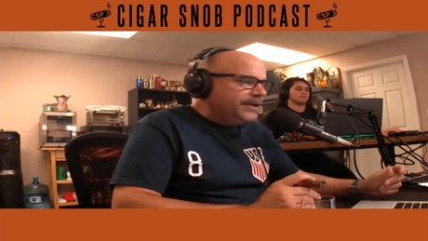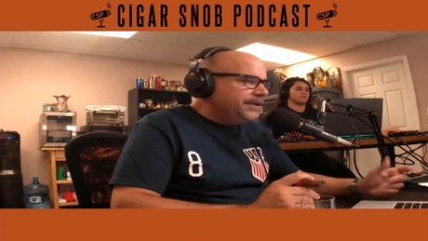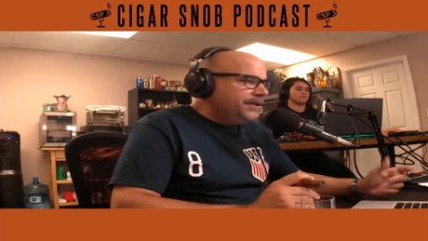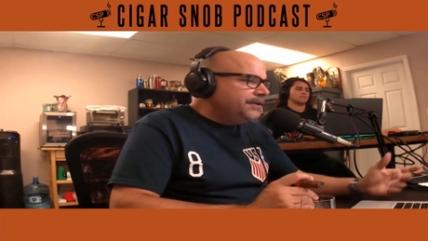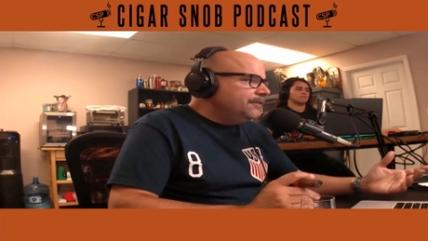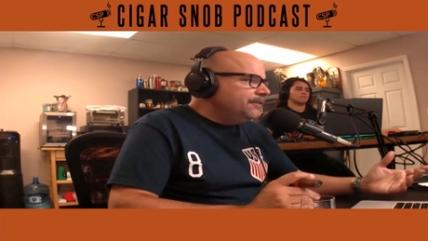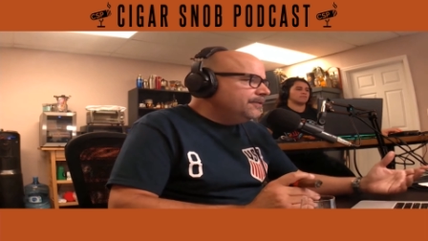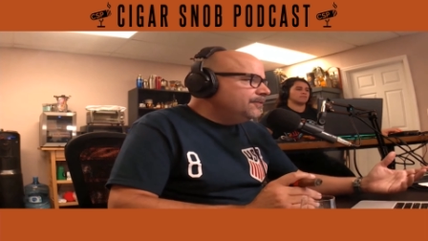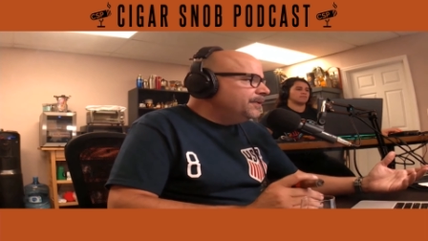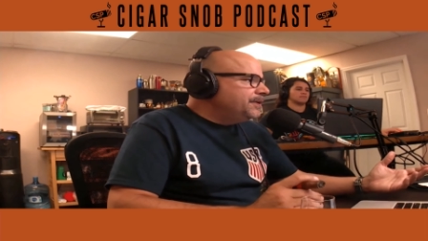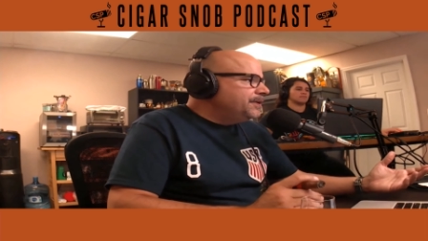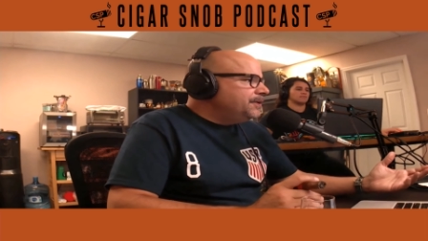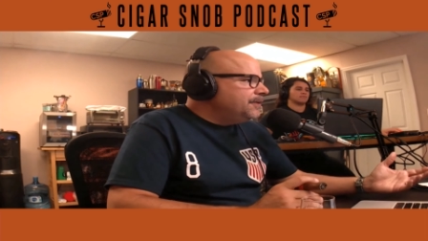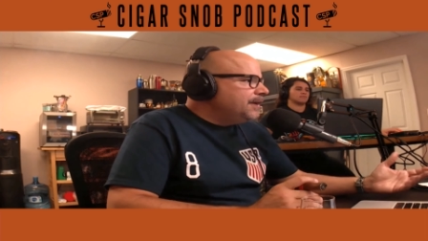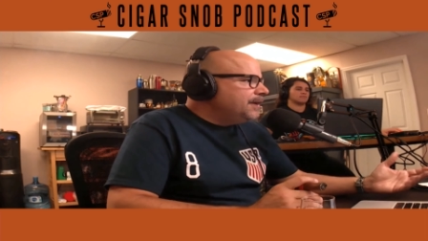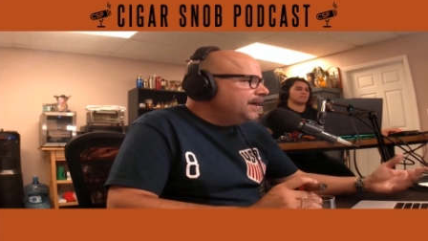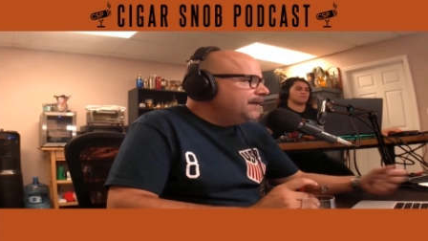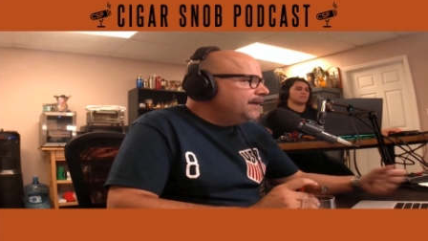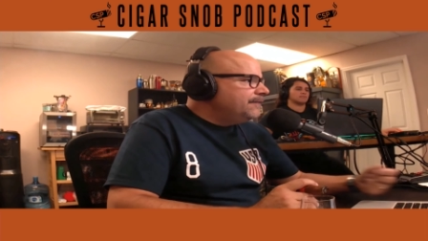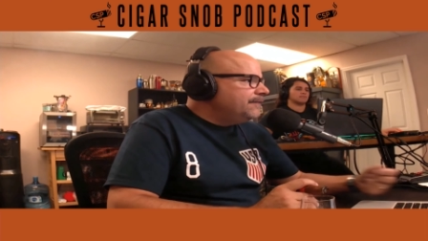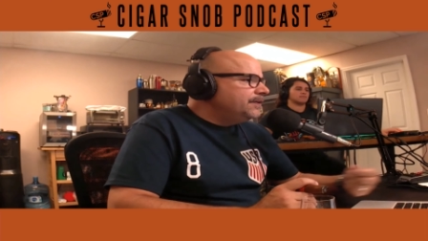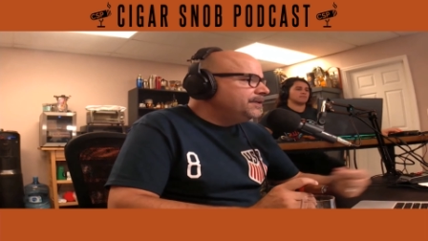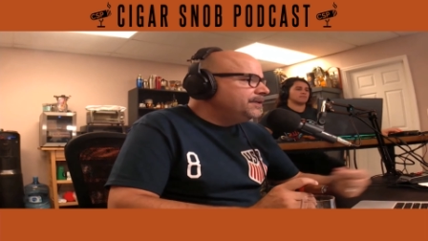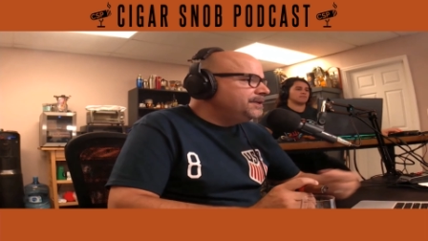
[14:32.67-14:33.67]
when you when you
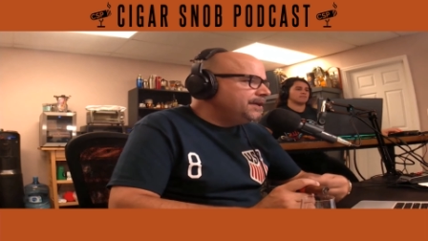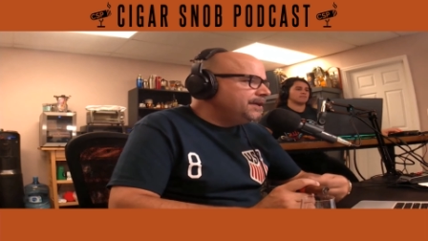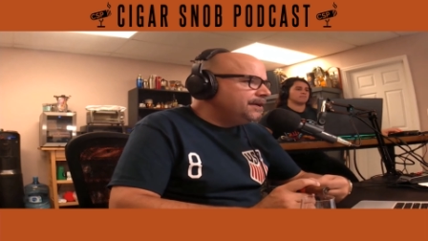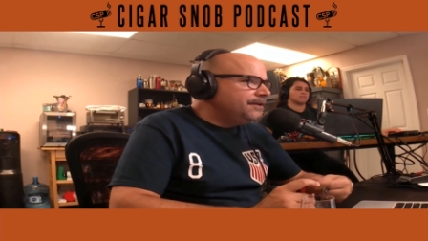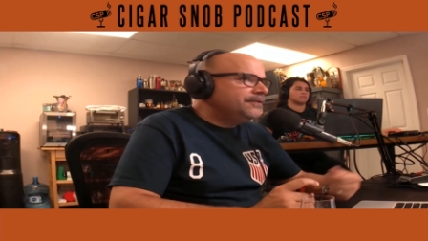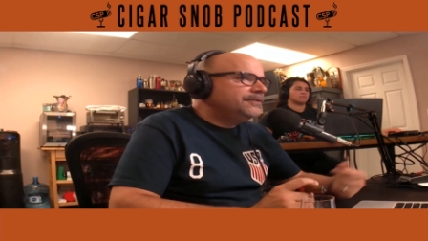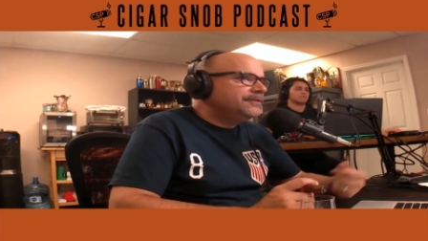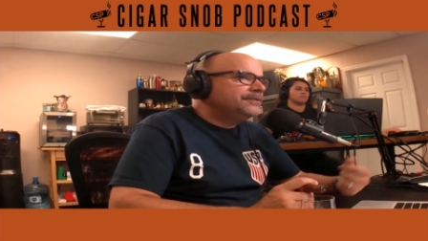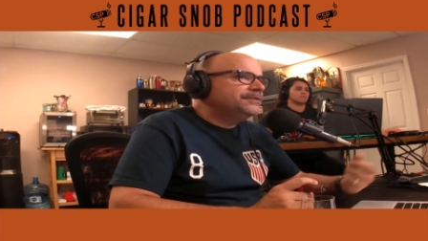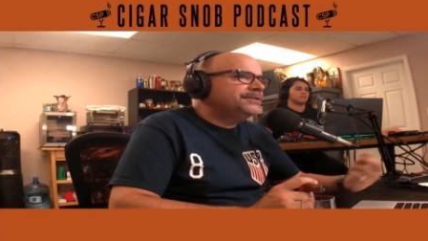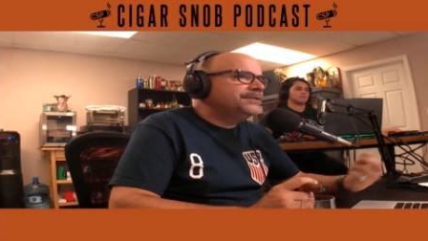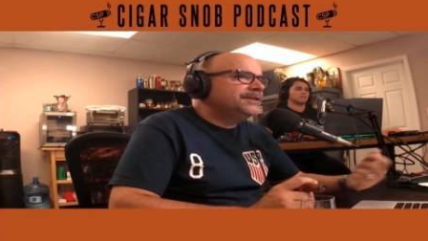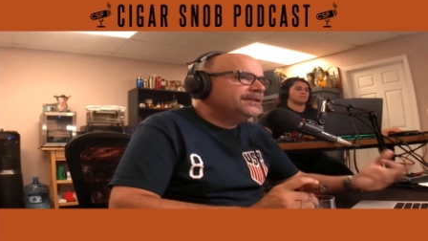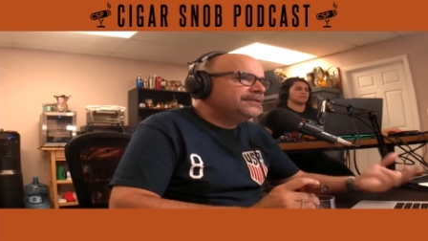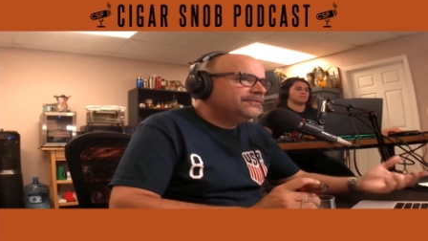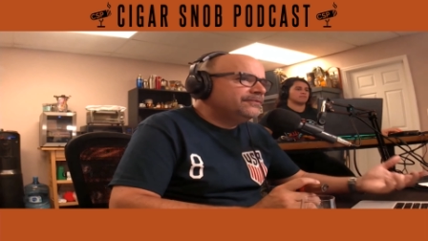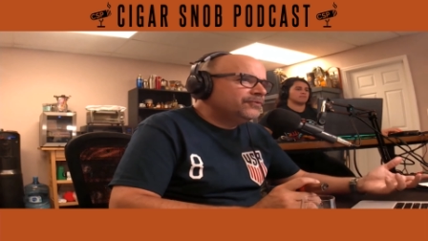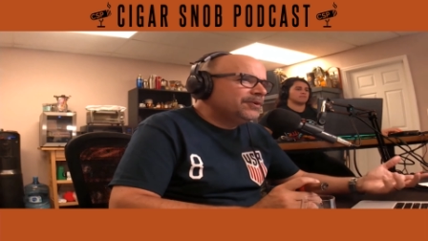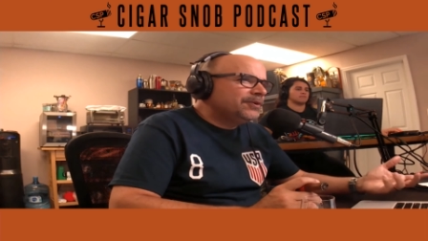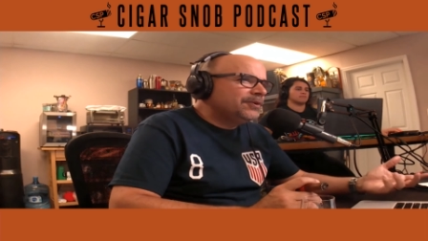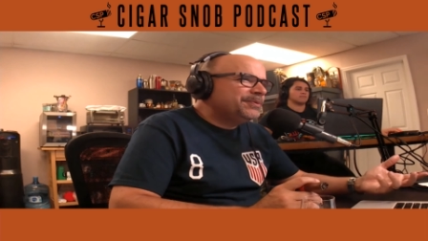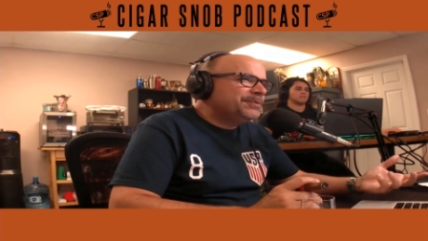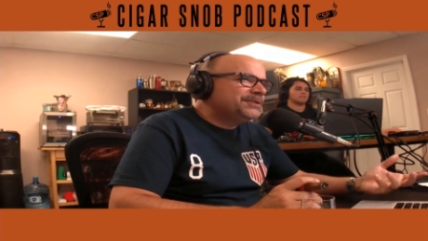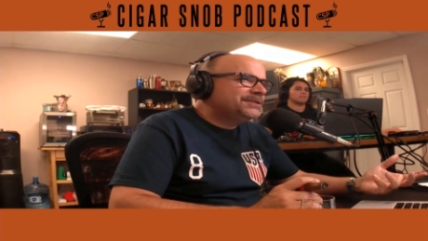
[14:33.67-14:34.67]
have añejos and
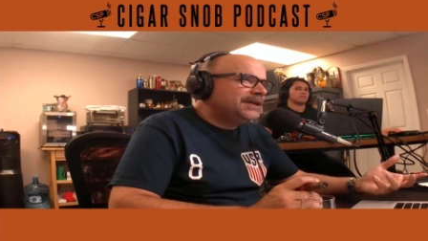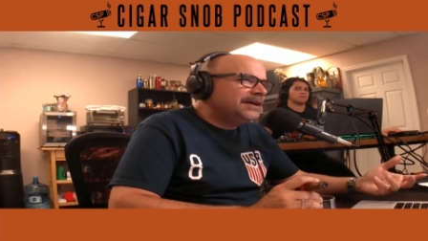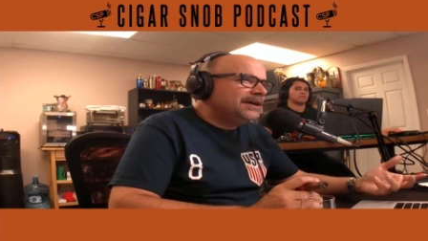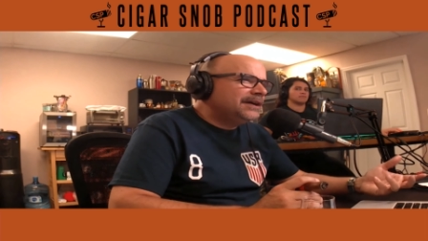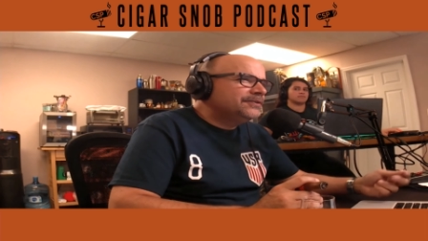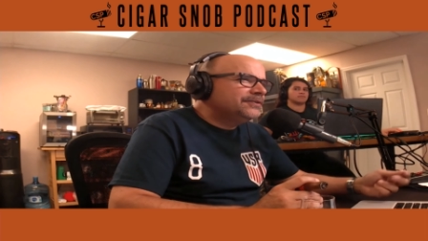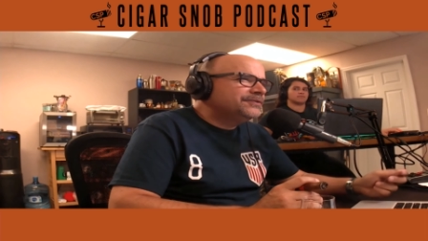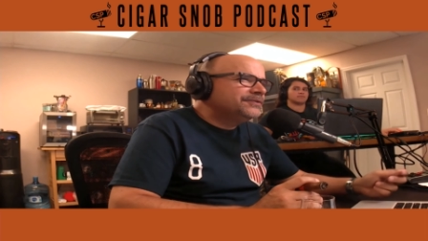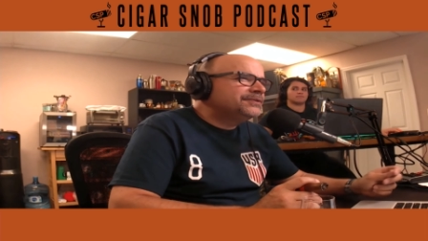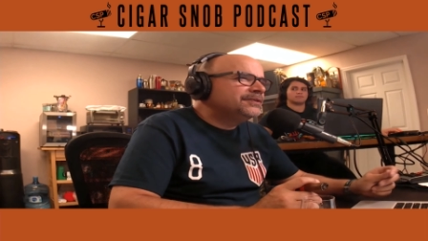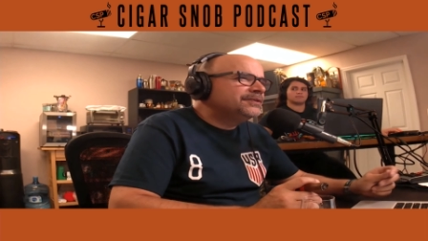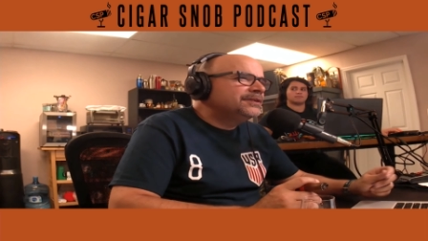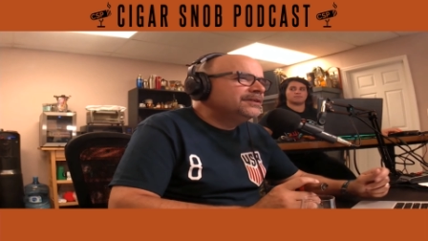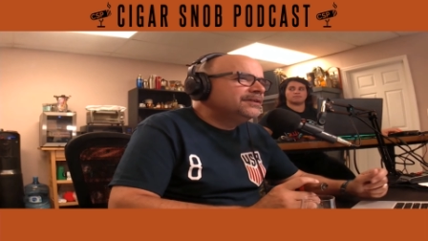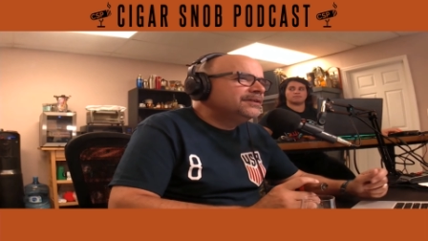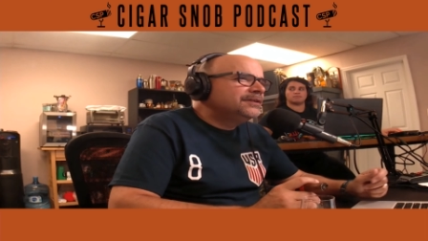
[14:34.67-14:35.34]
reposados